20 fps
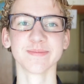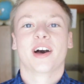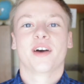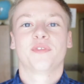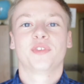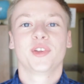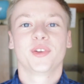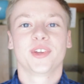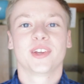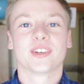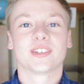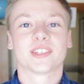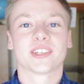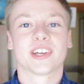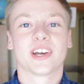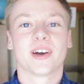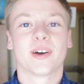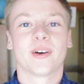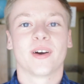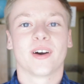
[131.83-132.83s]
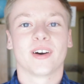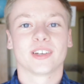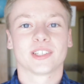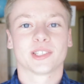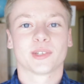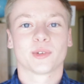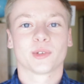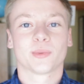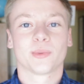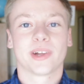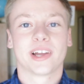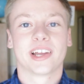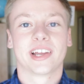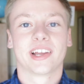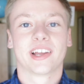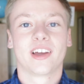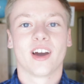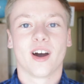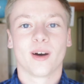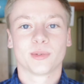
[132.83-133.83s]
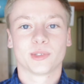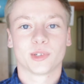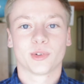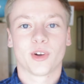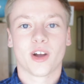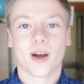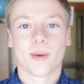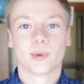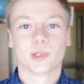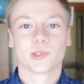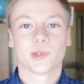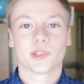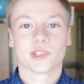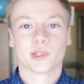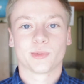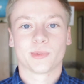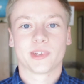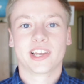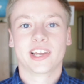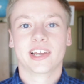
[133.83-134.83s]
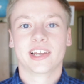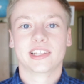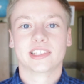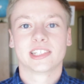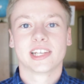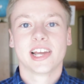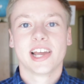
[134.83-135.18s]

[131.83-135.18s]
A few years ago, Austin was playing cops and robbers with some kids.